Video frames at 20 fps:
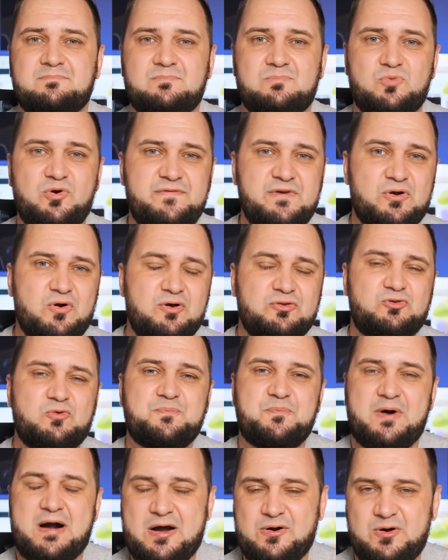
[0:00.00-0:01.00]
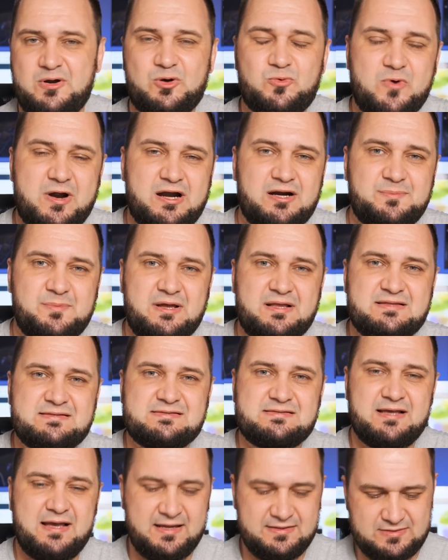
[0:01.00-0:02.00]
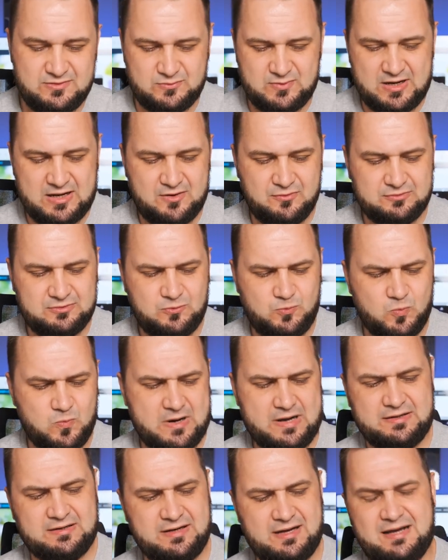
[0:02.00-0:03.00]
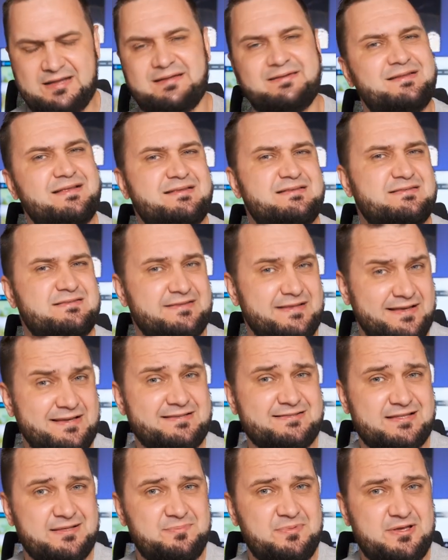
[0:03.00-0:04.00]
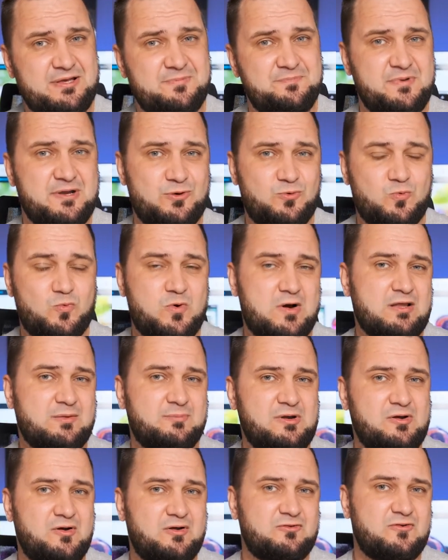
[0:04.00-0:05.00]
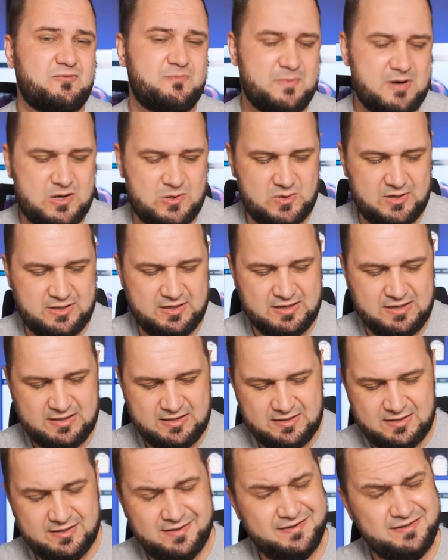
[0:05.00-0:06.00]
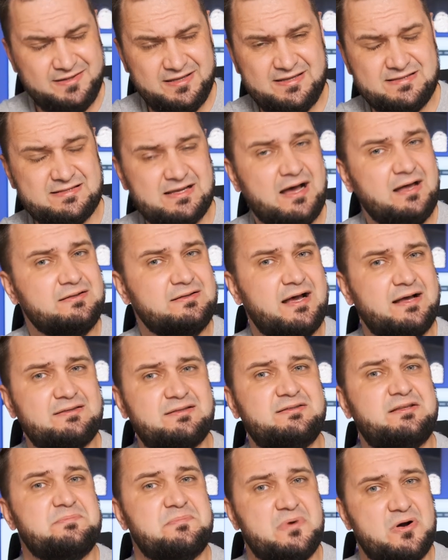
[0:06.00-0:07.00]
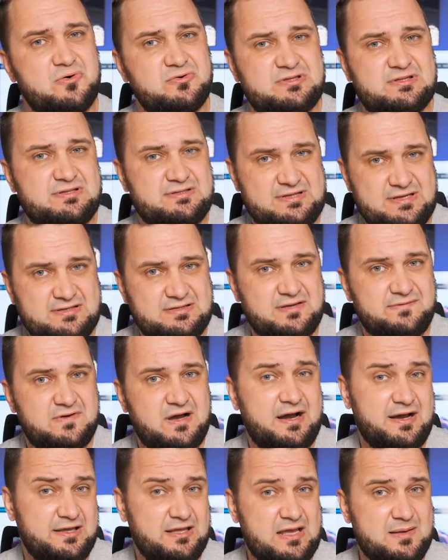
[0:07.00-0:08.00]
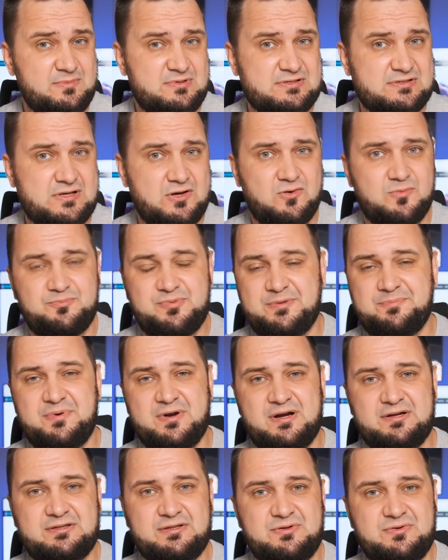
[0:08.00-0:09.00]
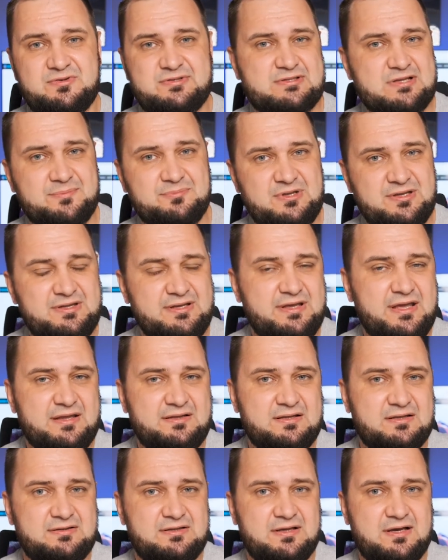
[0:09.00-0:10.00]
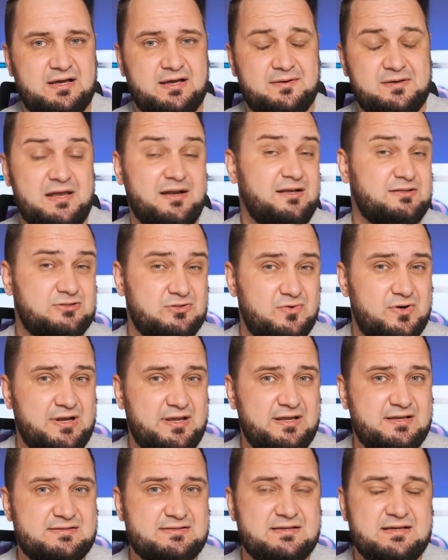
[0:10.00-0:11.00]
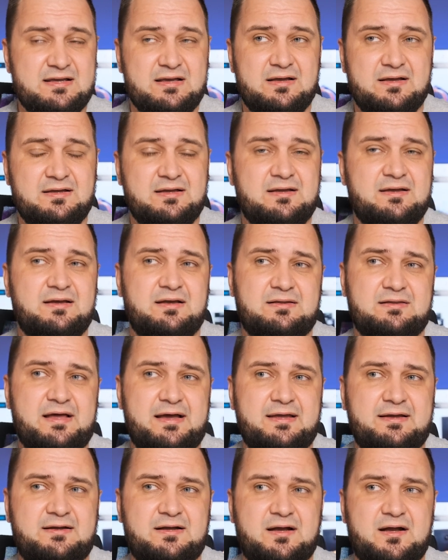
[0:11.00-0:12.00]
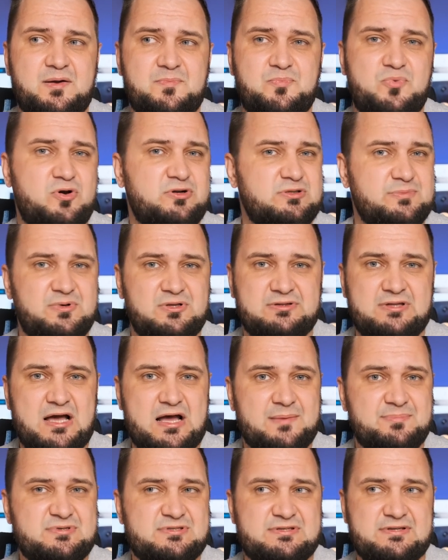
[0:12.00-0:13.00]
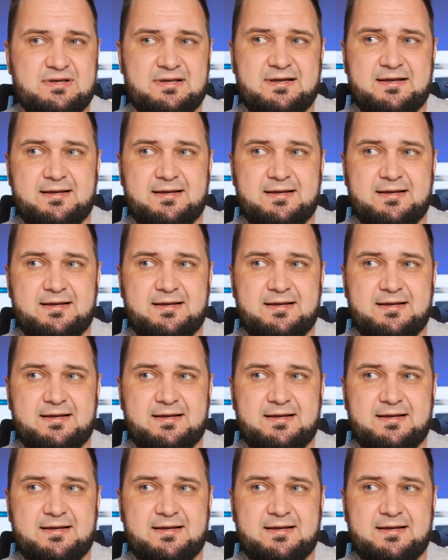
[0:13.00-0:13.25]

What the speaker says: Moving on to power requirements, at around 106 dB per 1 mW of power, these are not the most sensitive IEMs, so prepare to use some dedicated electronics like portable DAPs,